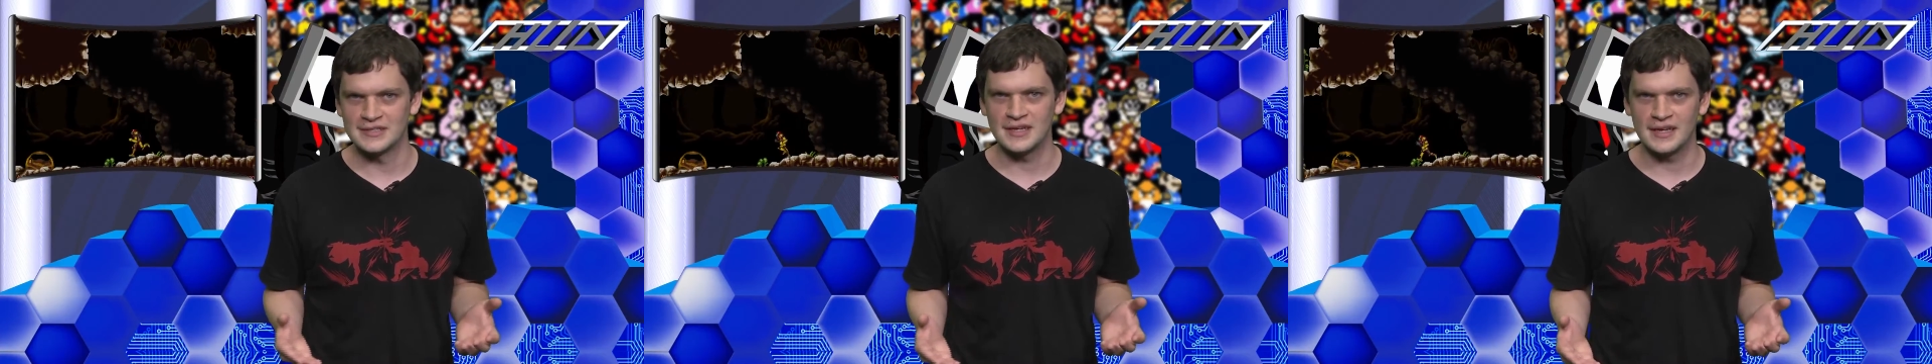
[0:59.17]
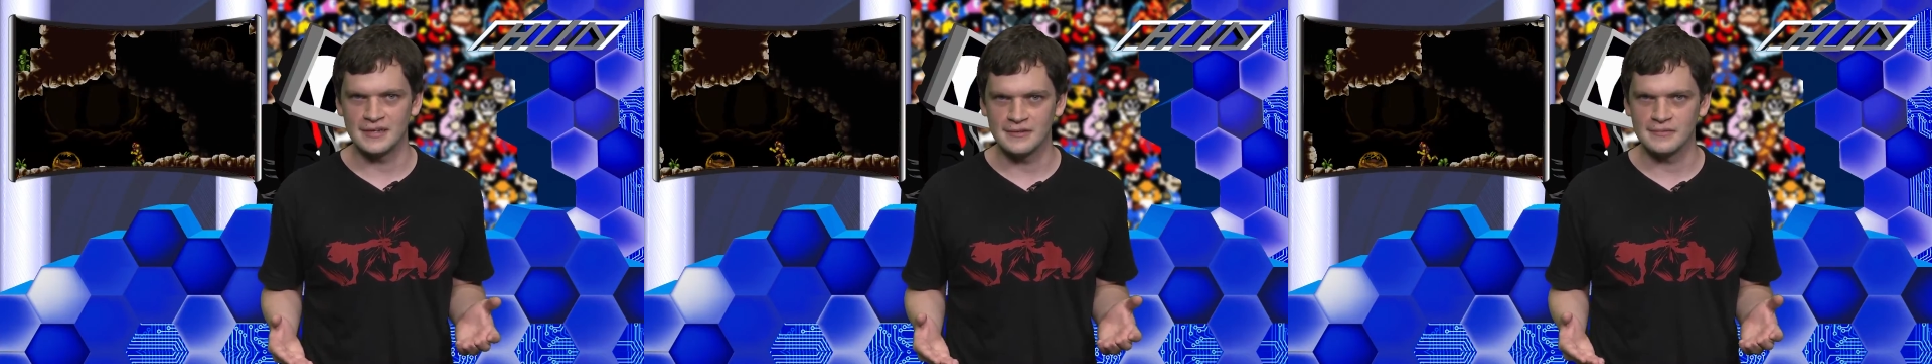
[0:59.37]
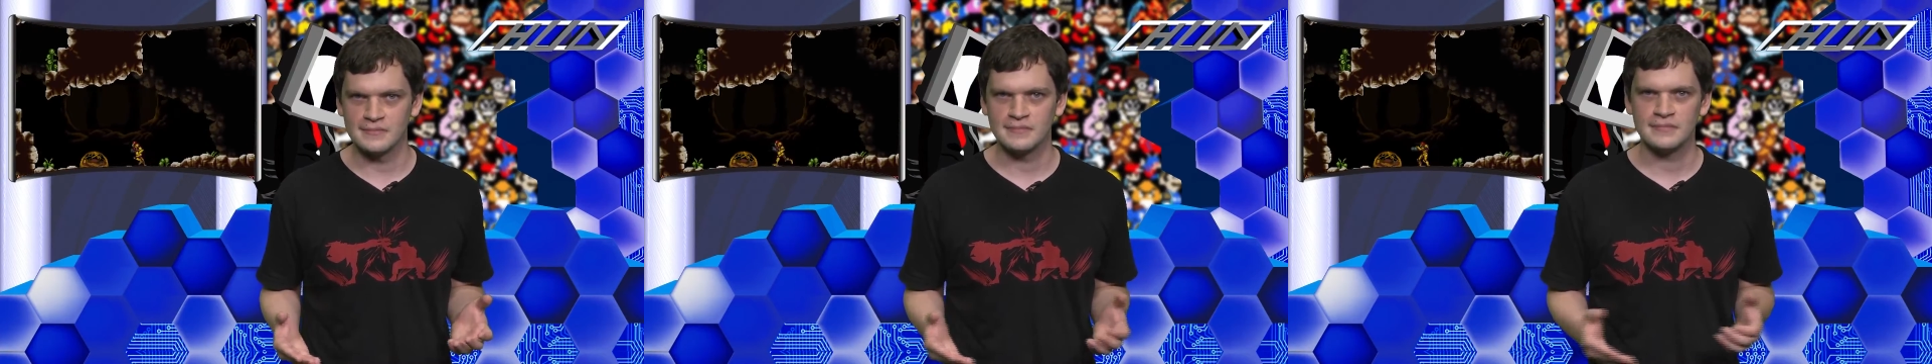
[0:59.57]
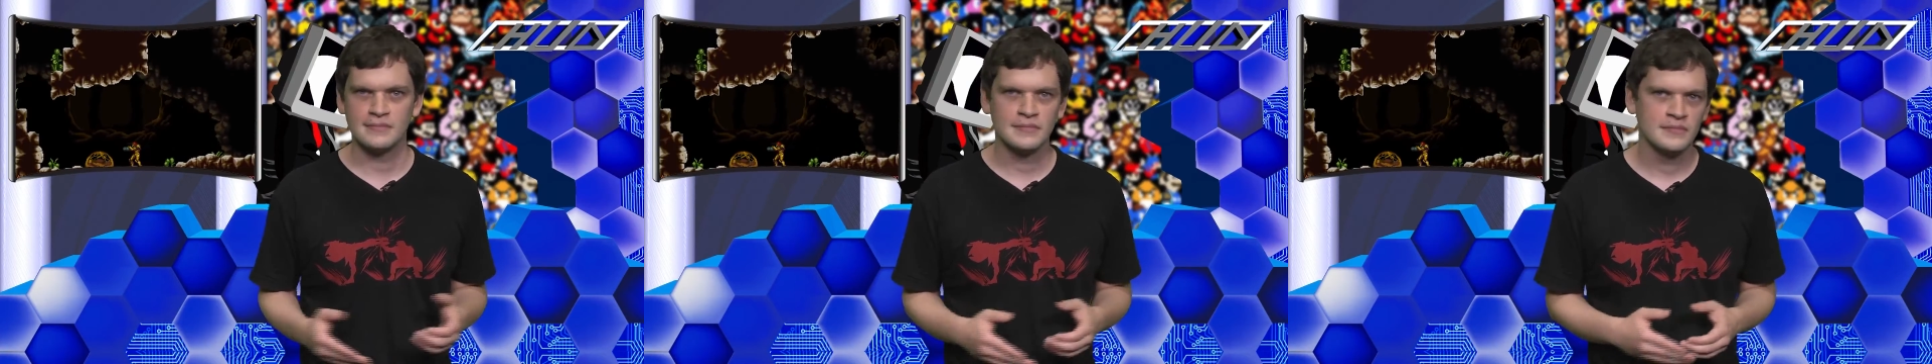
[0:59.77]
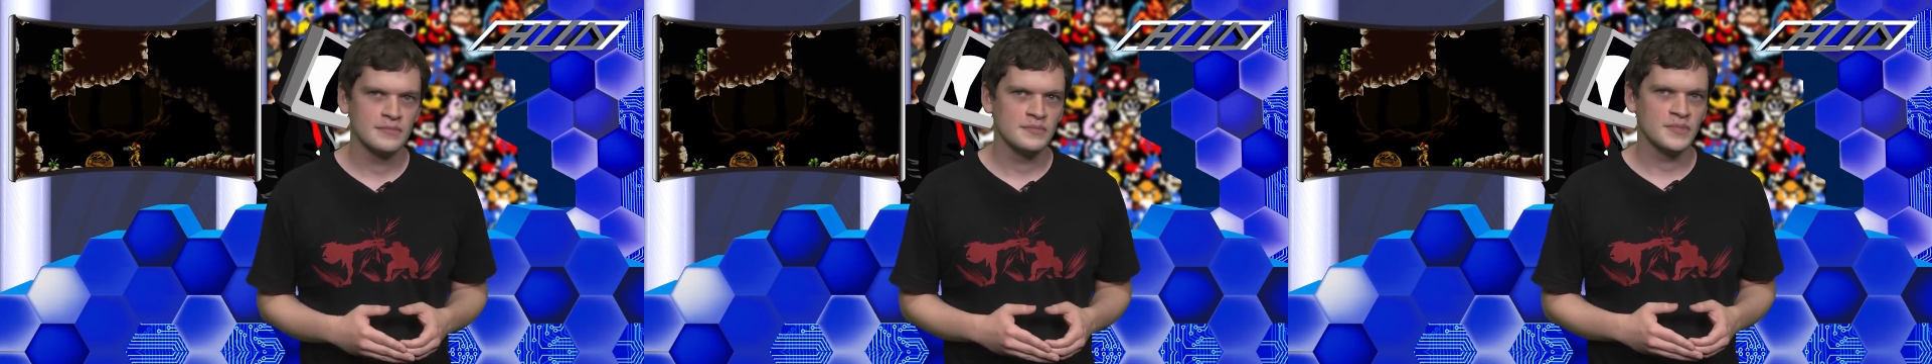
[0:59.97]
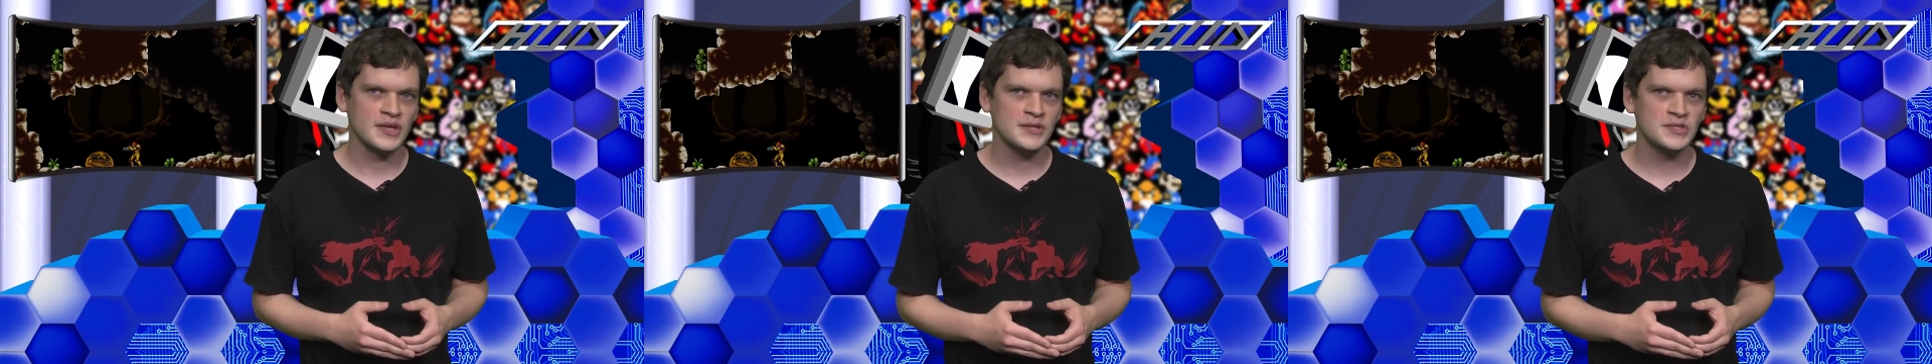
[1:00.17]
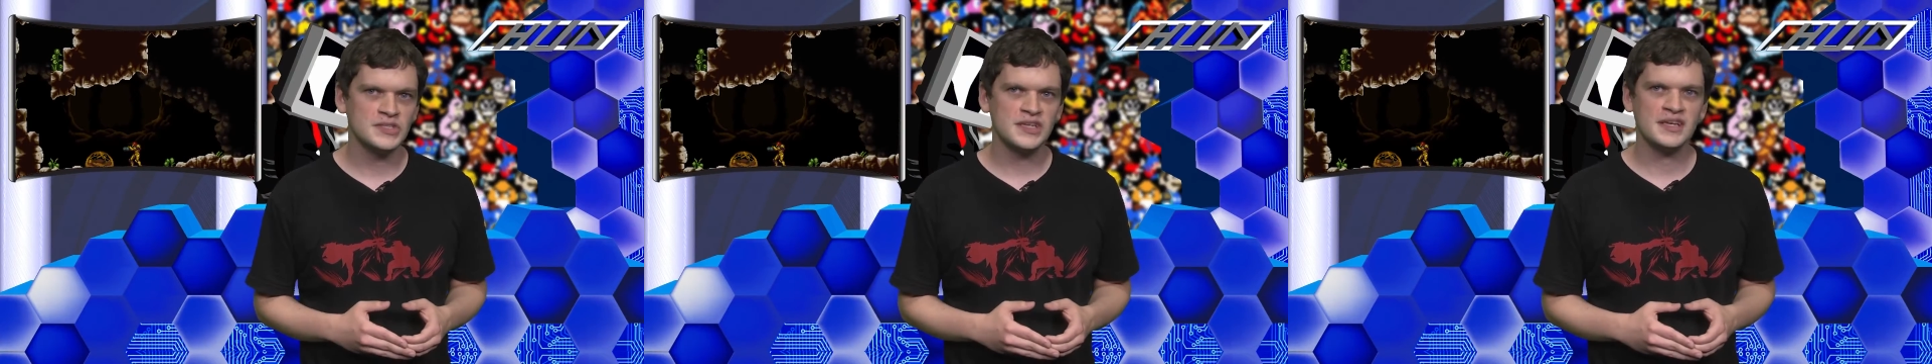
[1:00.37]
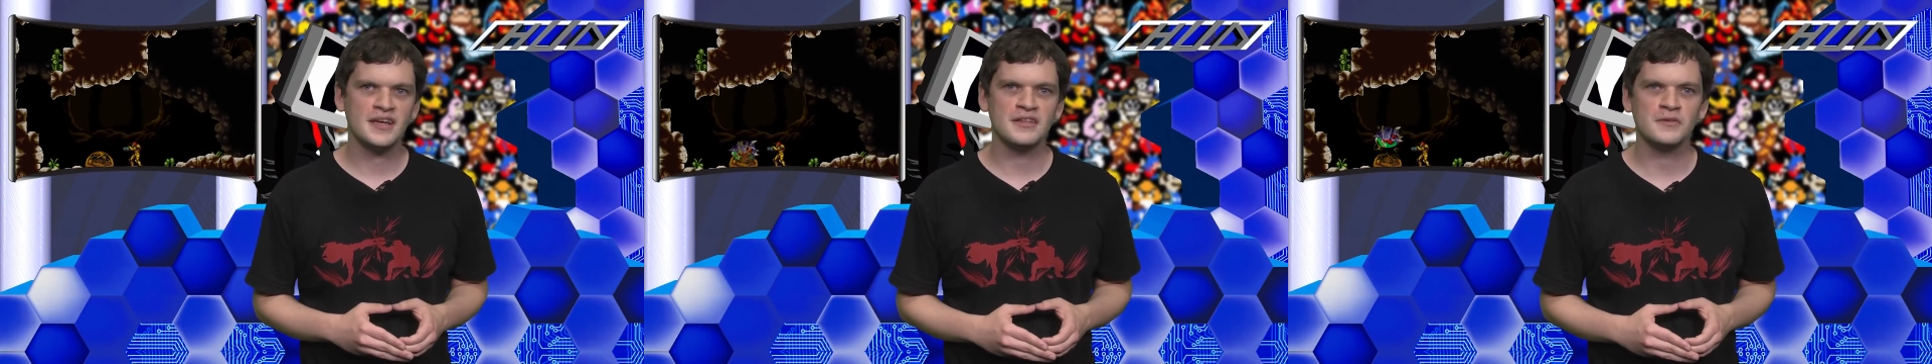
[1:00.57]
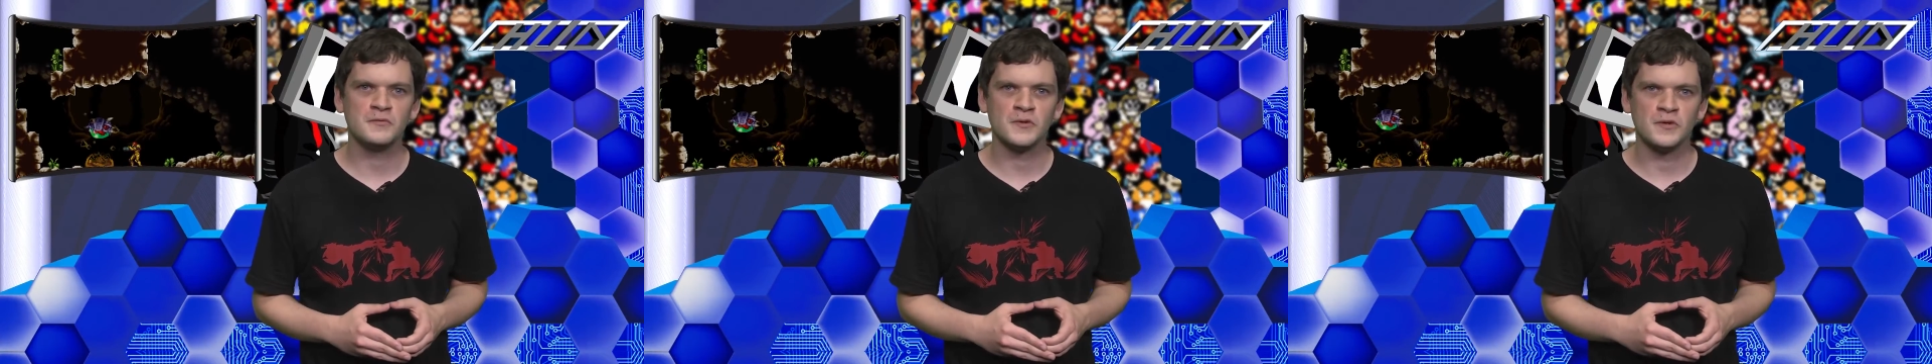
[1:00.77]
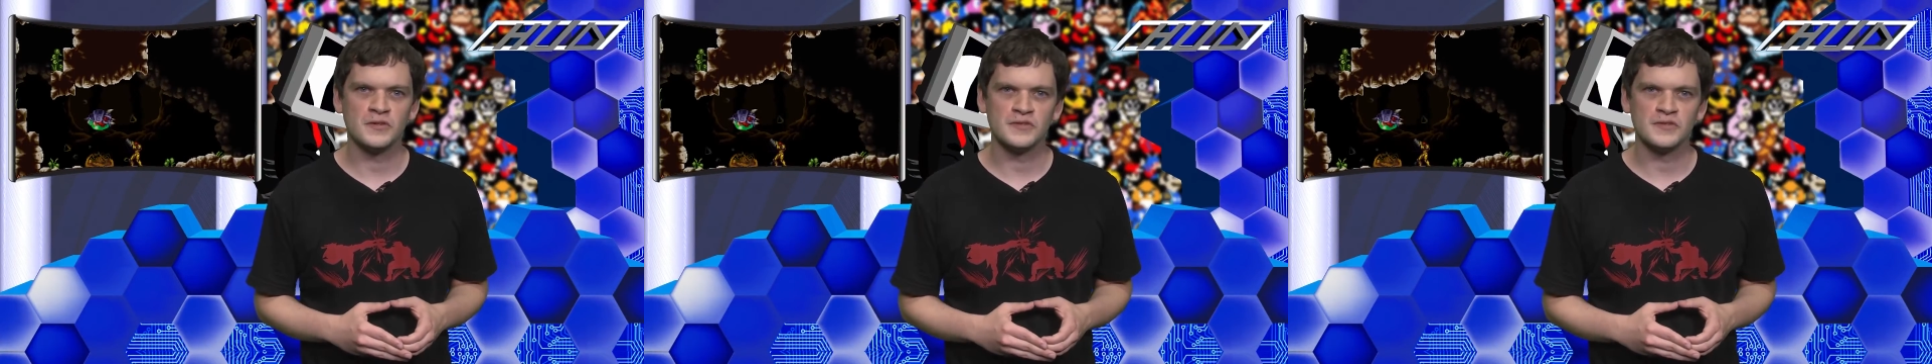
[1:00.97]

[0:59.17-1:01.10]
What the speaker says: title. Players take on the role